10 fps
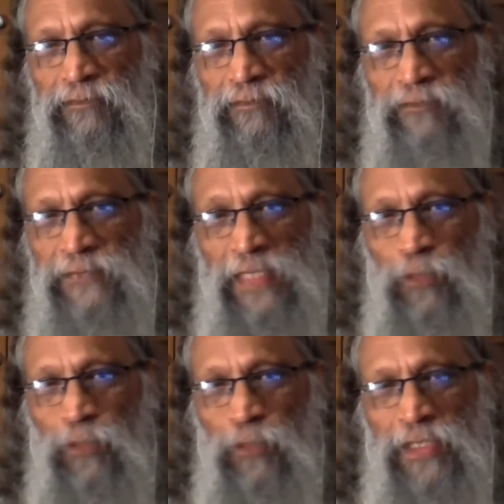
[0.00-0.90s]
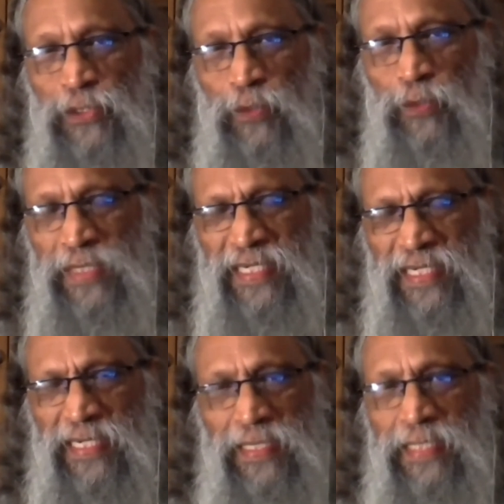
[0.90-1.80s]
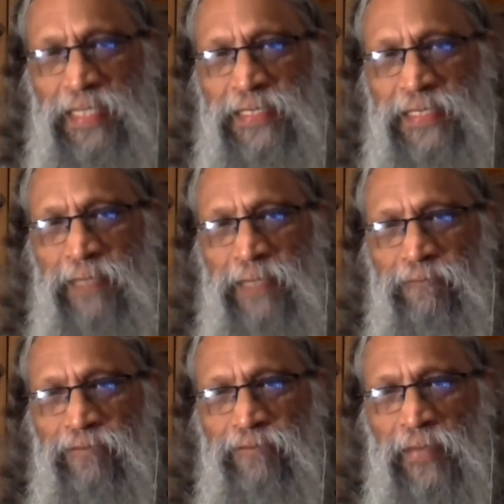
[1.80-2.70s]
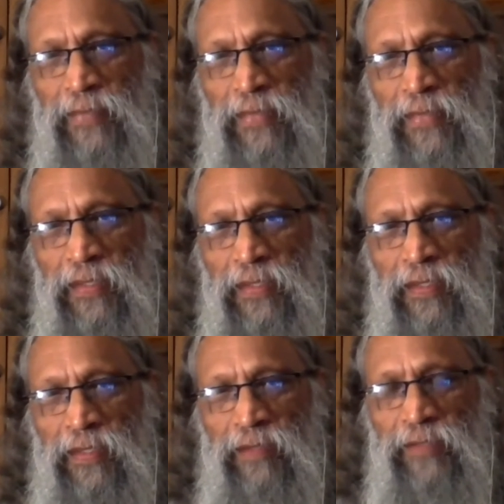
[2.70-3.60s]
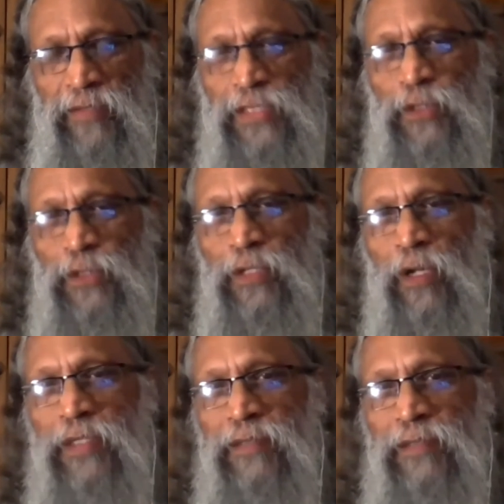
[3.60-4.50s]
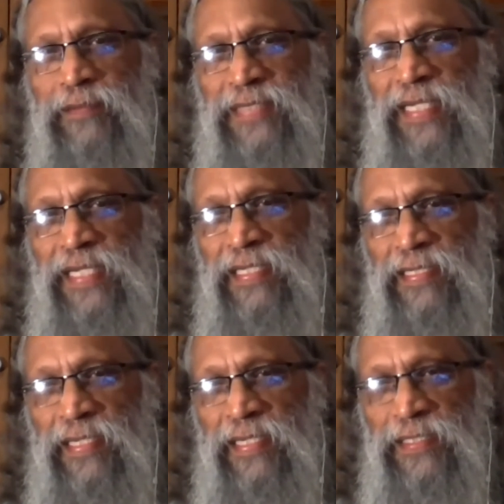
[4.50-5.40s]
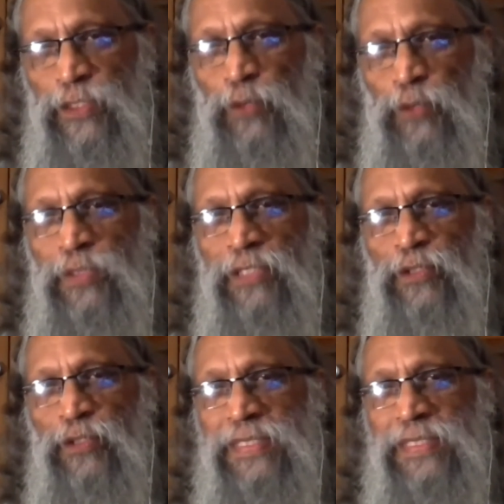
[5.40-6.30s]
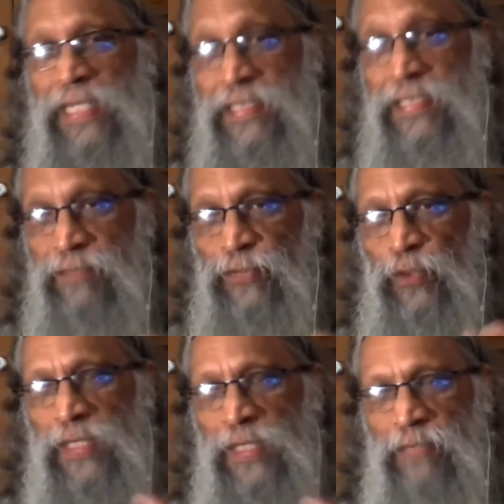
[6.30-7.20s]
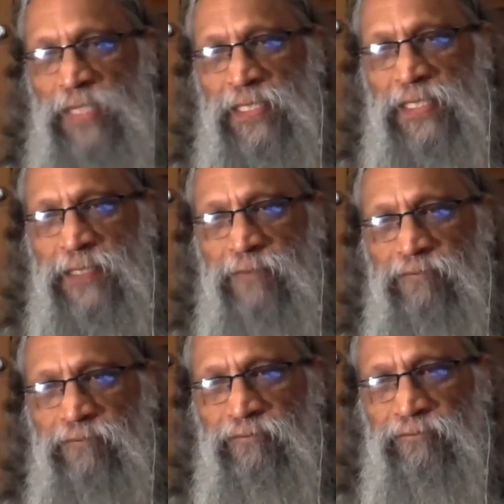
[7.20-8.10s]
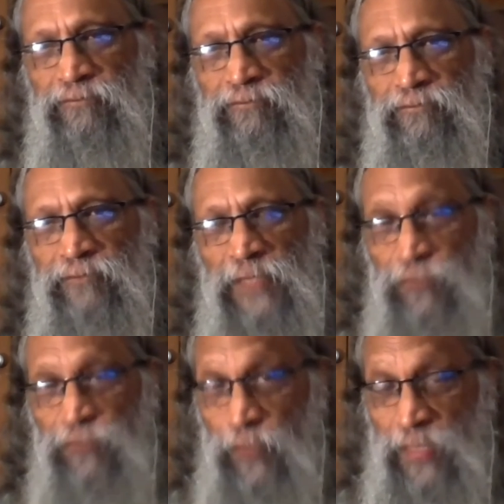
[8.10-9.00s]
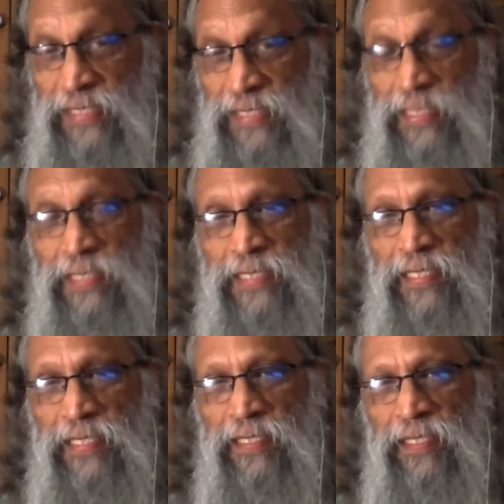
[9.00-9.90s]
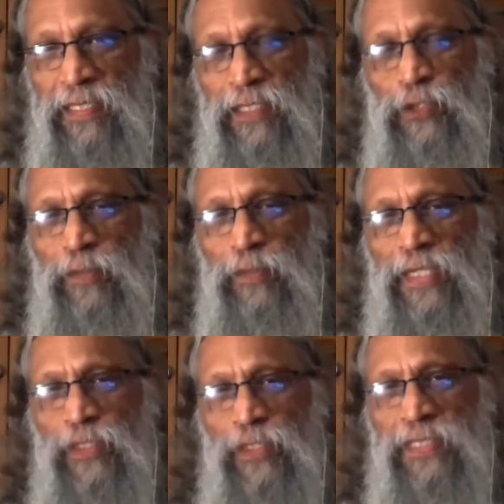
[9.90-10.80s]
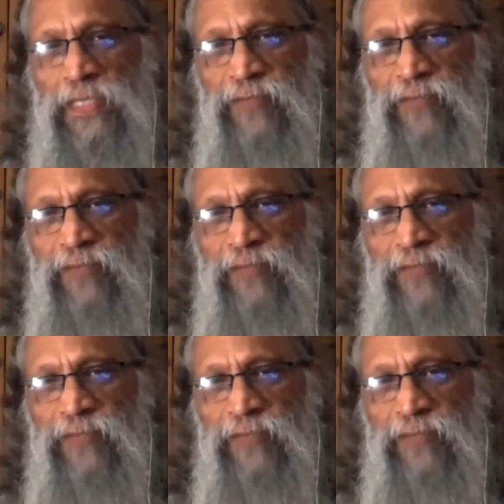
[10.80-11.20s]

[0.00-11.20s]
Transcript: That one should clearly see. We should not take excuses to start up new karmas if your intention is to make yourself free.